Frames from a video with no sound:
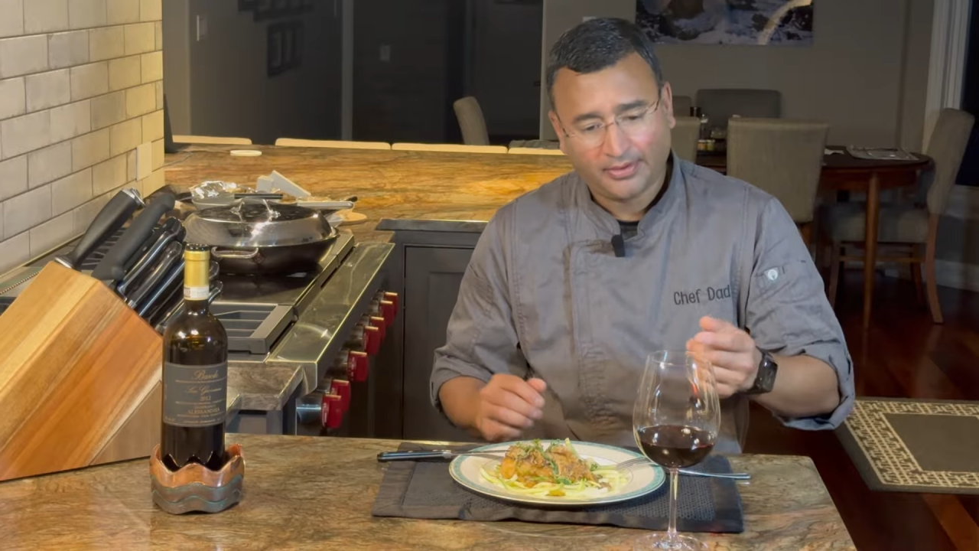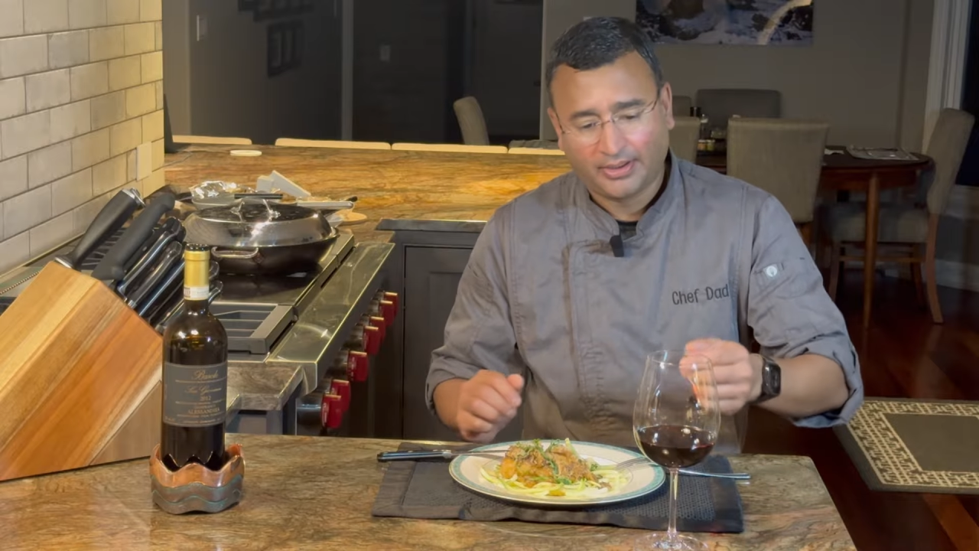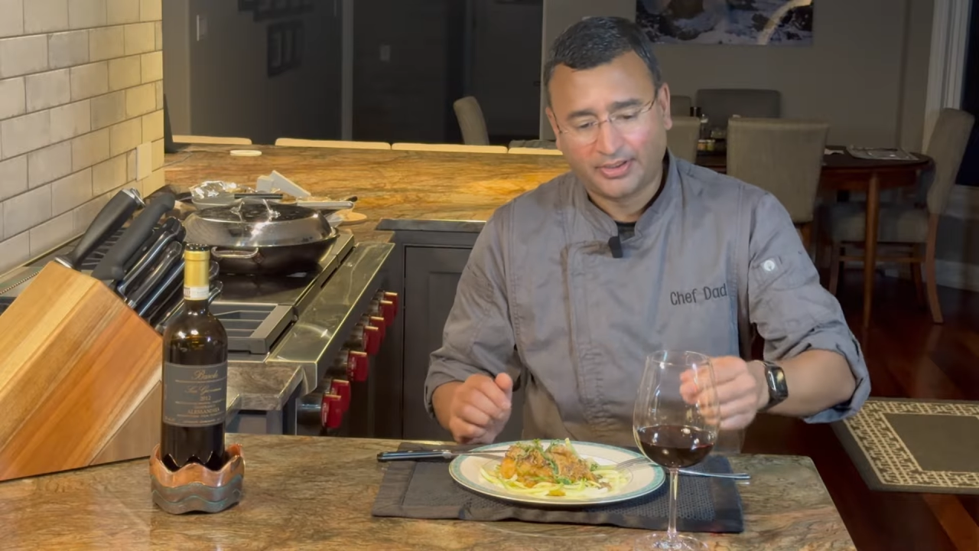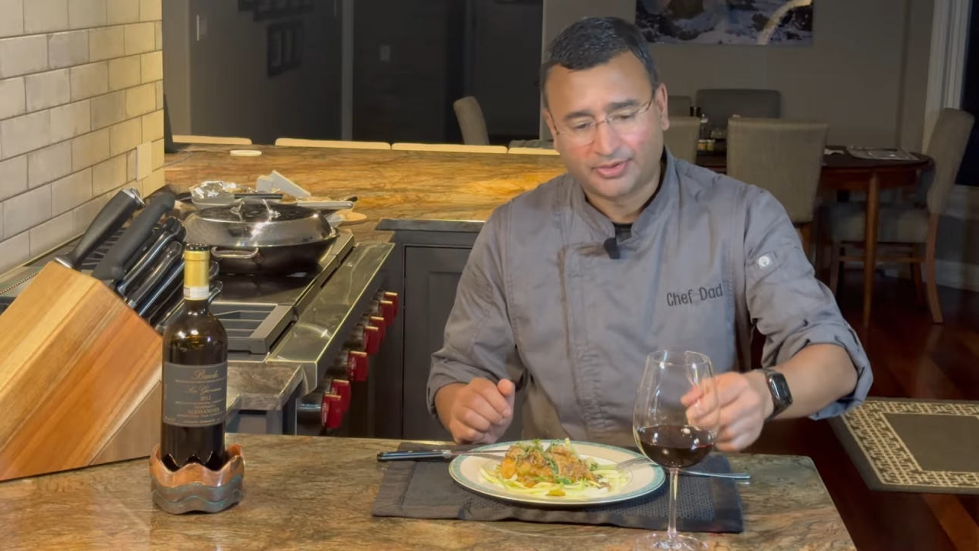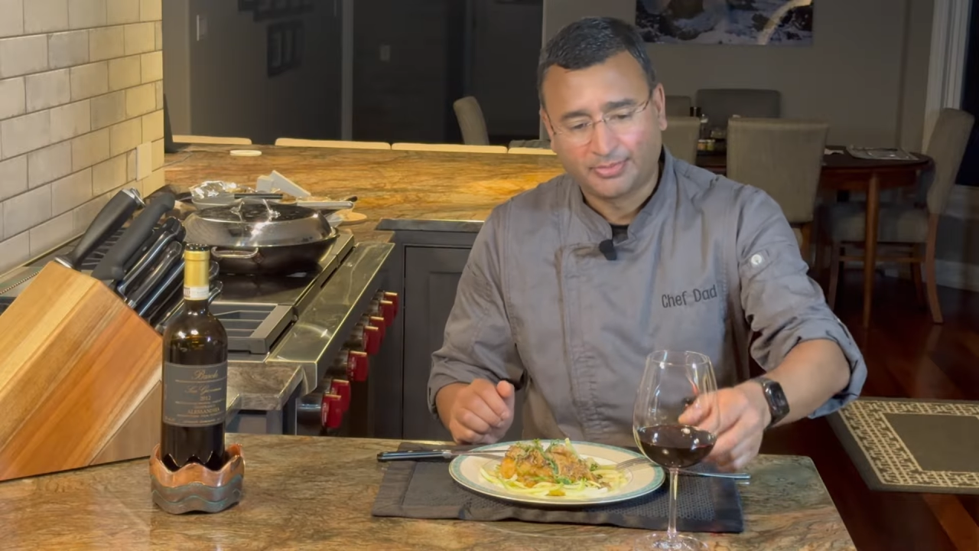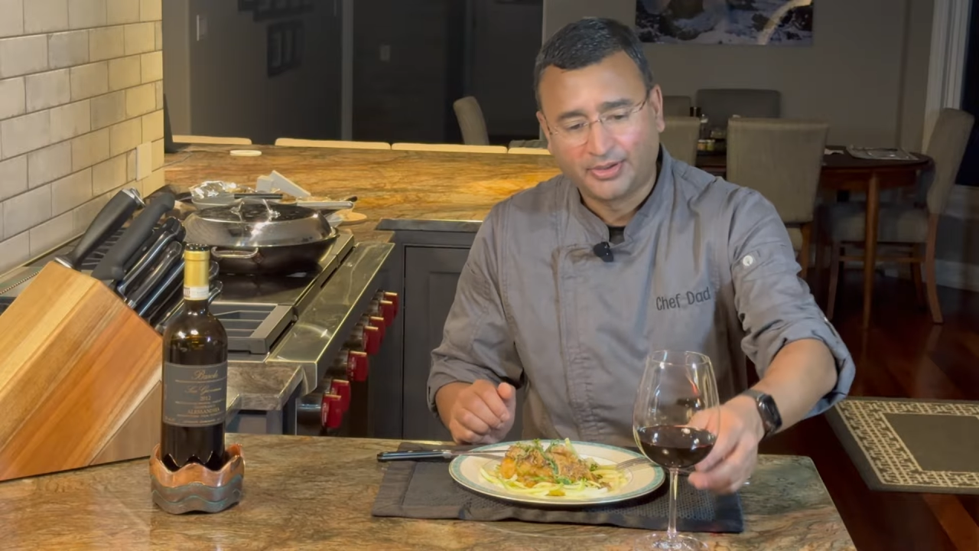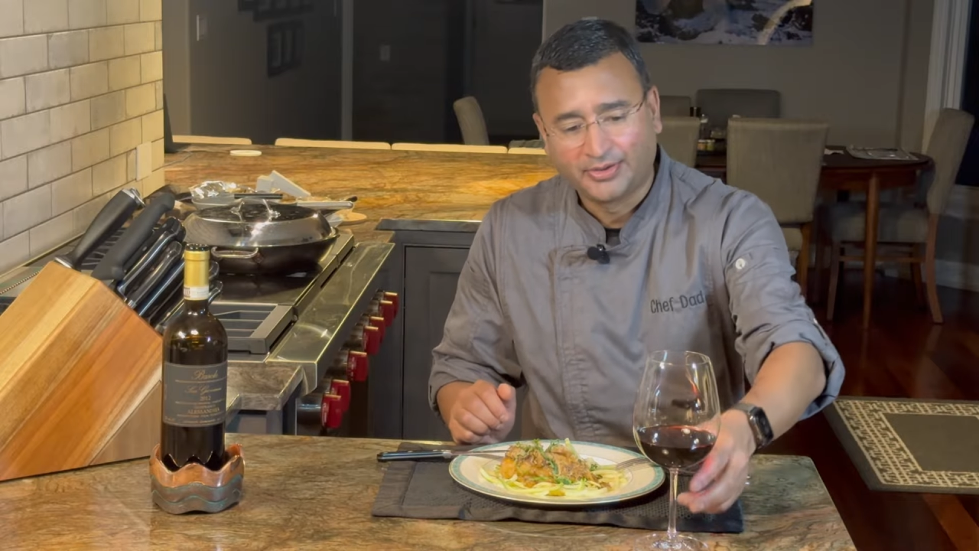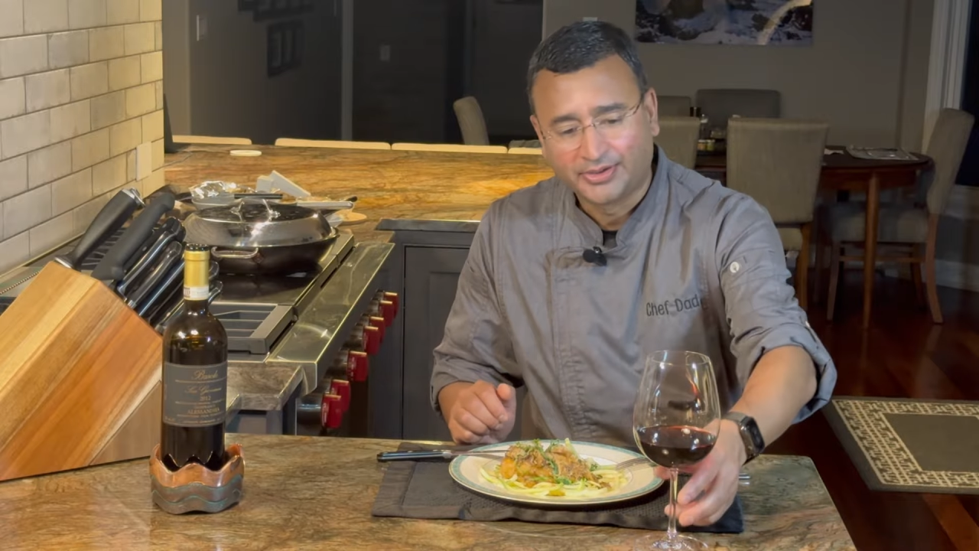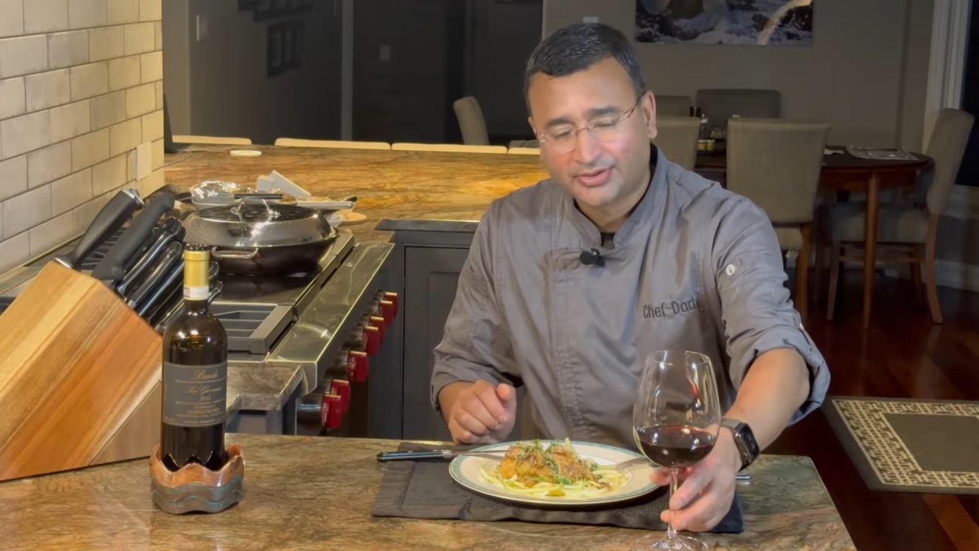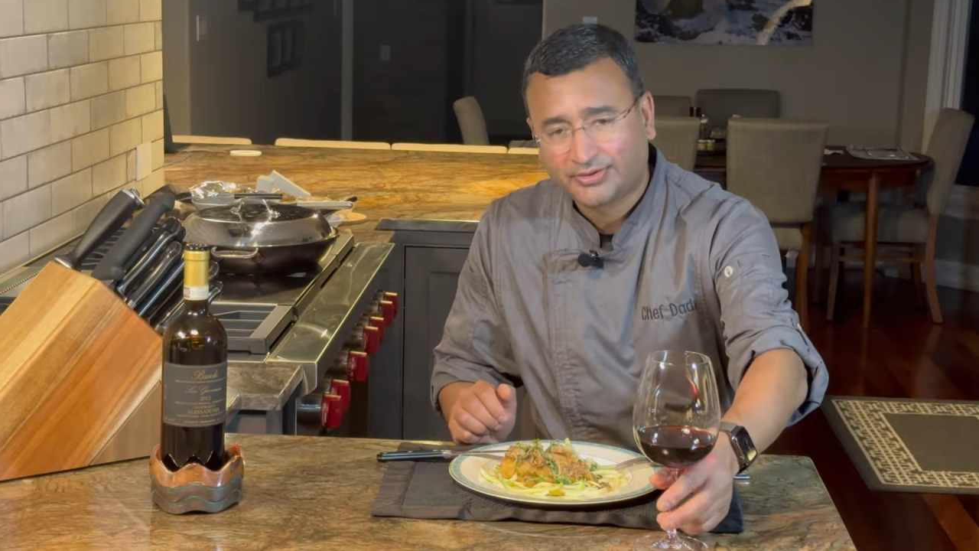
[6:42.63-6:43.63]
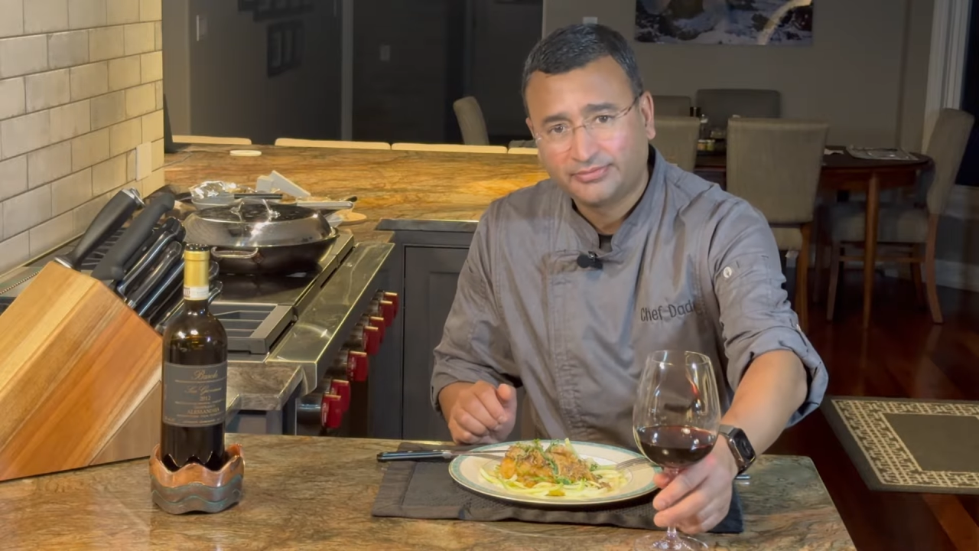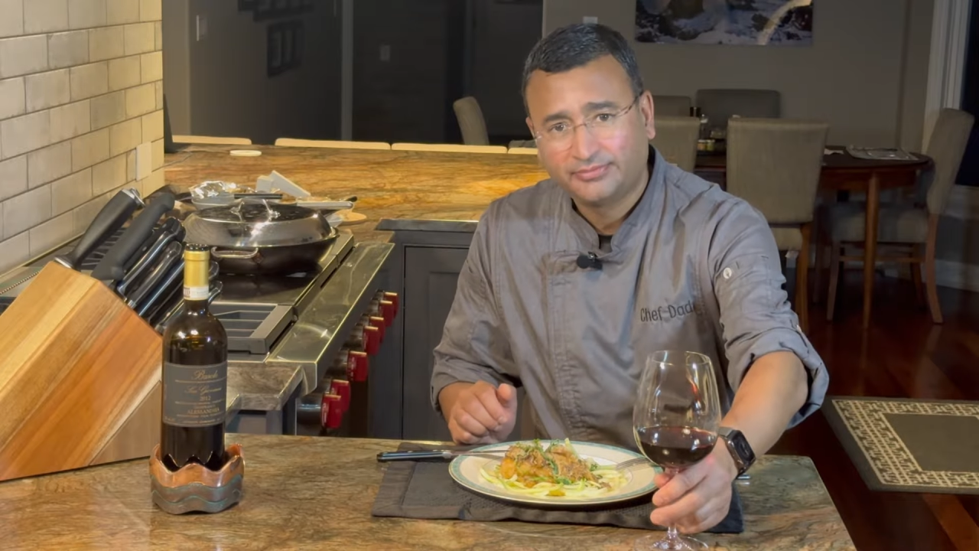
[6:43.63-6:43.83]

And as a bonus,